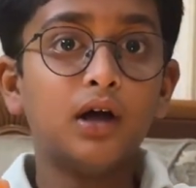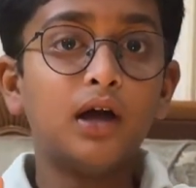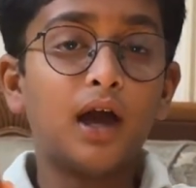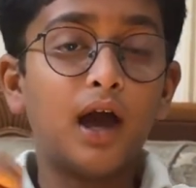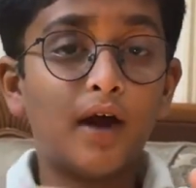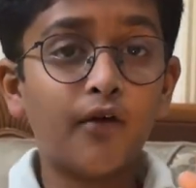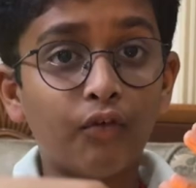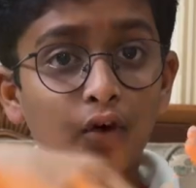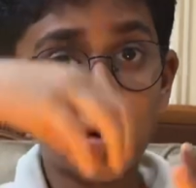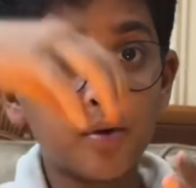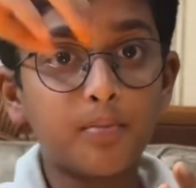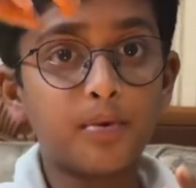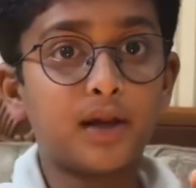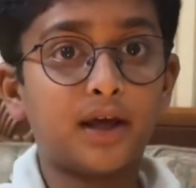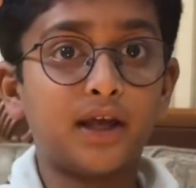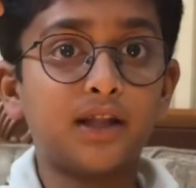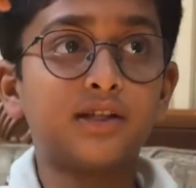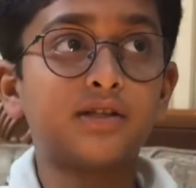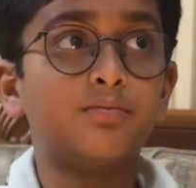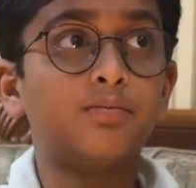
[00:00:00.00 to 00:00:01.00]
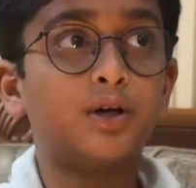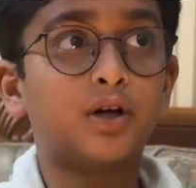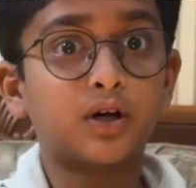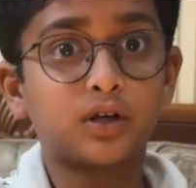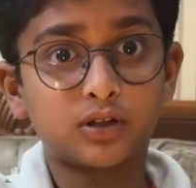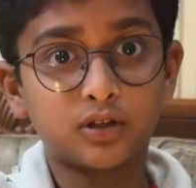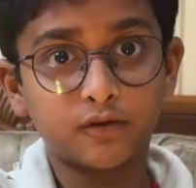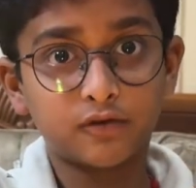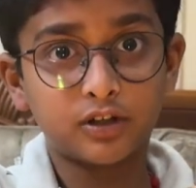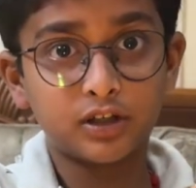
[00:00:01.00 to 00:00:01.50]
evaporates
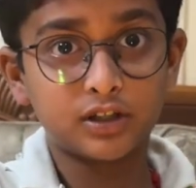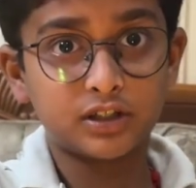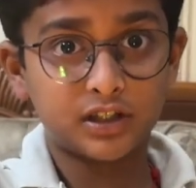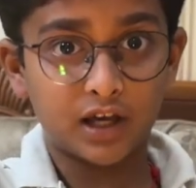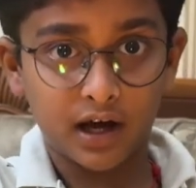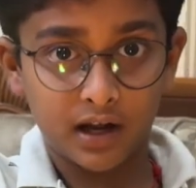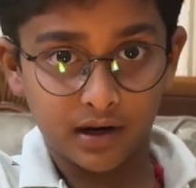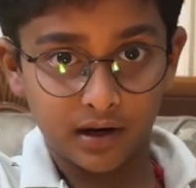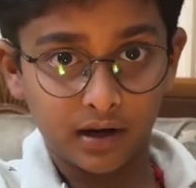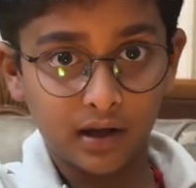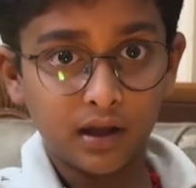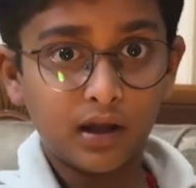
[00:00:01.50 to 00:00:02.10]
because of the sun.